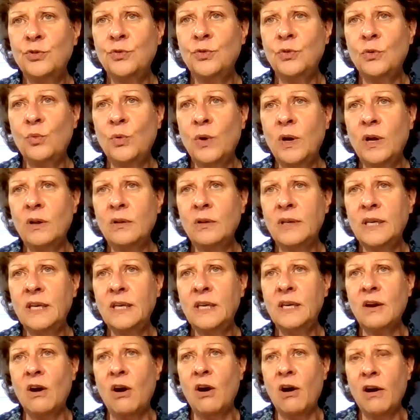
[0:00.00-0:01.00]
well,
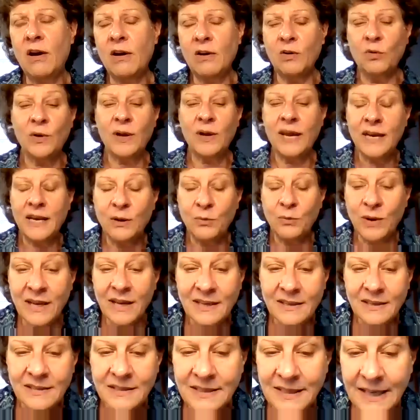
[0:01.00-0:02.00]
ER. Well,
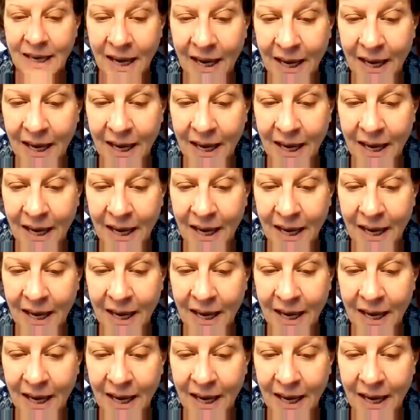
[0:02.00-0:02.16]
anyways,